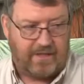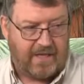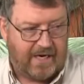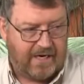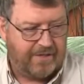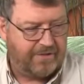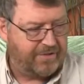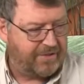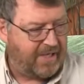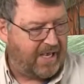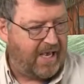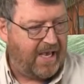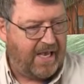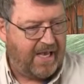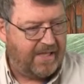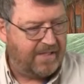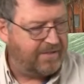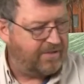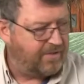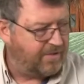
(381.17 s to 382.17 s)
Large
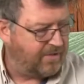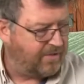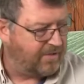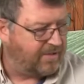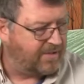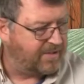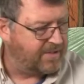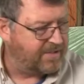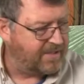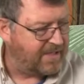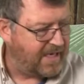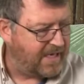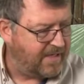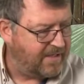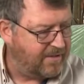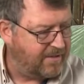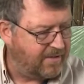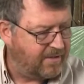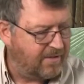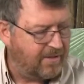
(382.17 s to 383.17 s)
cans, they're the
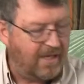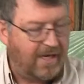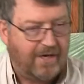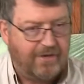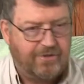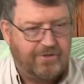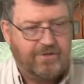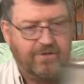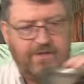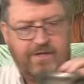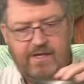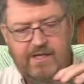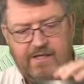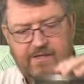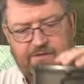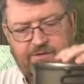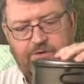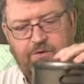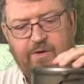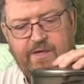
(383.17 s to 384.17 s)
size. They're larger than
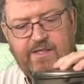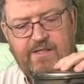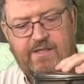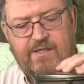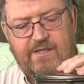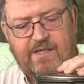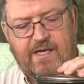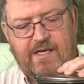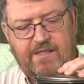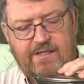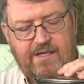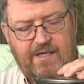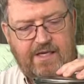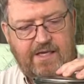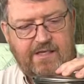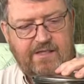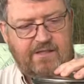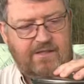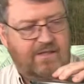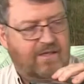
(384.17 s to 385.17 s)
this, twice the size of
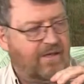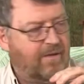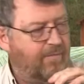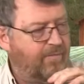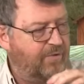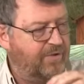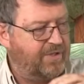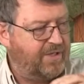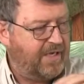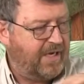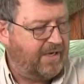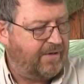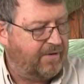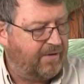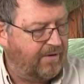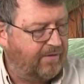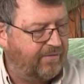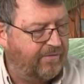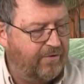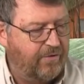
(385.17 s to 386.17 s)
this, with
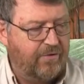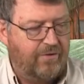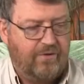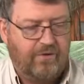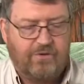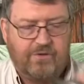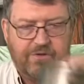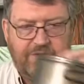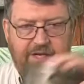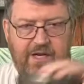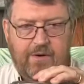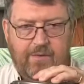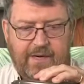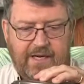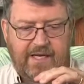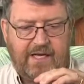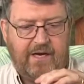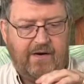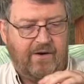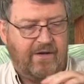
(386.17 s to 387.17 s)
dehydrated food. And of course, they don't
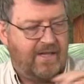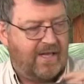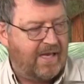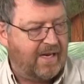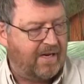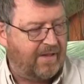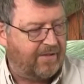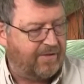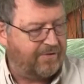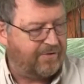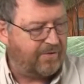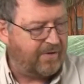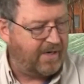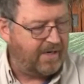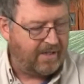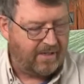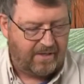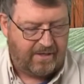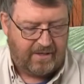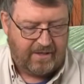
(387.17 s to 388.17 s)
want to carry that on the
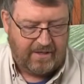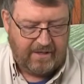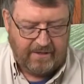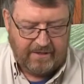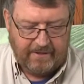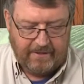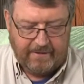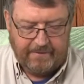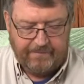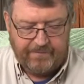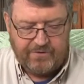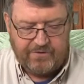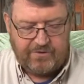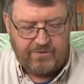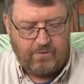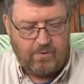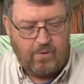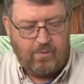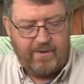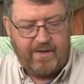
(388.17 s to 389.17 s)
trail.
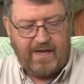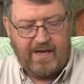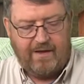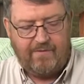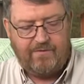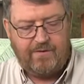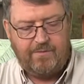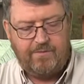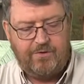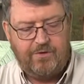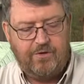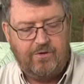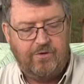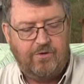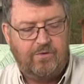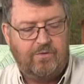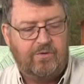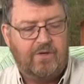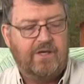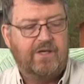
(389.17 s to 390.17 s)
So what we have them
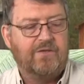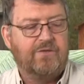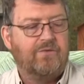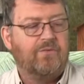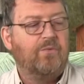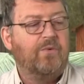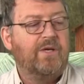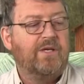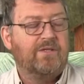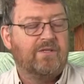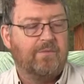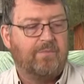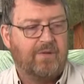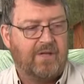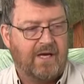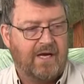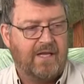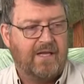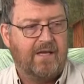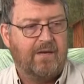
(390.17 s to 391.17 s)
do is we
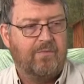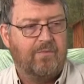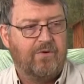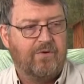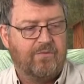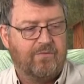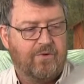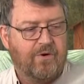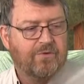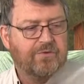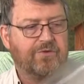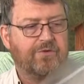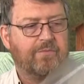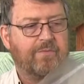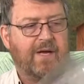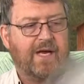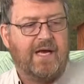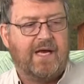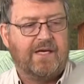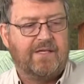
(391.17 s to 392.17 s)
supply them with roaster
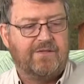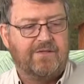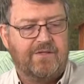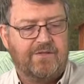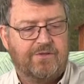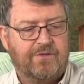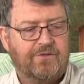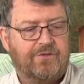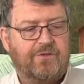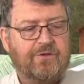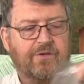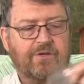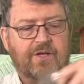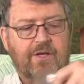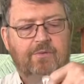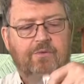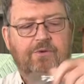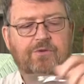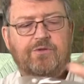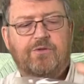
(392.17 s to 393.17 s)
bags. These are
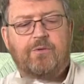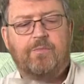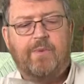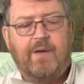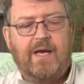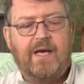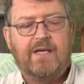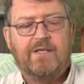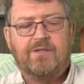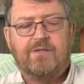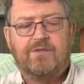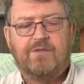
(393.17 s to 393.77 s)
turkey roaster bags.